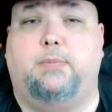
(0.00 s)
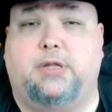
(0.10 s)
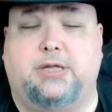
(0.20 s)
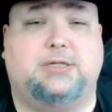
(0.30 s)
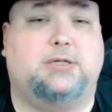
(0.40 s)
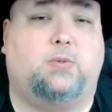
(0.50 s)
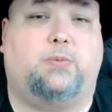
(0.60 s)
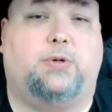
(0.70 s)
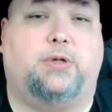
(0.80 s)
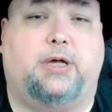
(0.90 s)
But this is
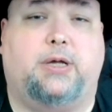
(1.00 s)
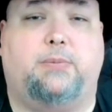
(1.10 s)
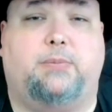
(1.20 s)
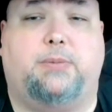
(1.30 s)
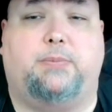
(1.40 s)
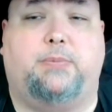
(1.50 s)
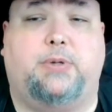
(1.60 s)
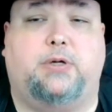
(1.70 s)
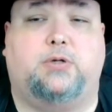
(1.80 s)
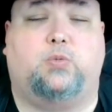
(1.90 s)
what really helped me
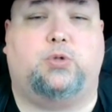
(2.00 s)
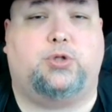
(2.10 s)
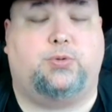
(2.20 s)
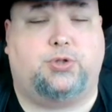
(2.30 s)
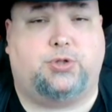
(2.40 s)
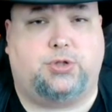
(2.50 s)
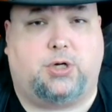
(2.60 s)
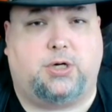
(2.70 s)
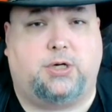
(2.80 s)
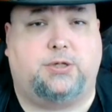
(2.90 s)
because once you
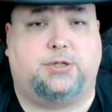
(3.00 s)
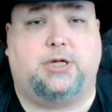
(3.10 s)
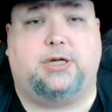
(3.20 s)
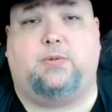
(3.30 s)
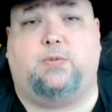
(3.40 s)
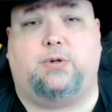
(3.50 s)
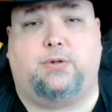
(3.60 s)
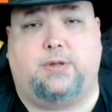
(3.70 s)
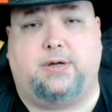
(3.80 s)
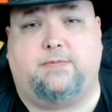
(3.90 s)
start understanding what
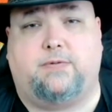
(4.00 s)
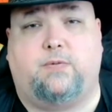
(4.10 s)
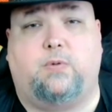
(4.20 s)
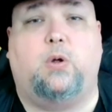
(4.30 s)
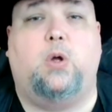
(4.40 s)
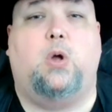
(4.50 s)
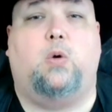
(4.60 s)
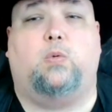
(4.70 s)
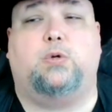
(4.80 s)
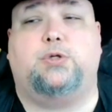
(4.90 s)
you're thankful for,
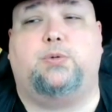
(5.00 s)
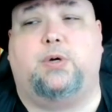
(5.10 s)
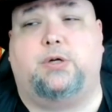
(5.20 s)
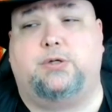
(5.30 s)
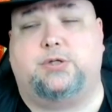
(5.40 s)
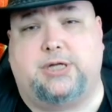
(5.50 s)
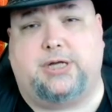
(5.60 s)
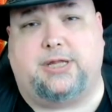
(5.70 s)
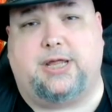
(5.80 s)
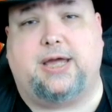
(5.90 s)
once you
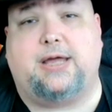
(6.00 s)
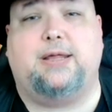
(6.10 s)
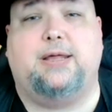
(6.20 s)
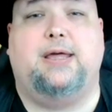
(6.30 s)
understand that,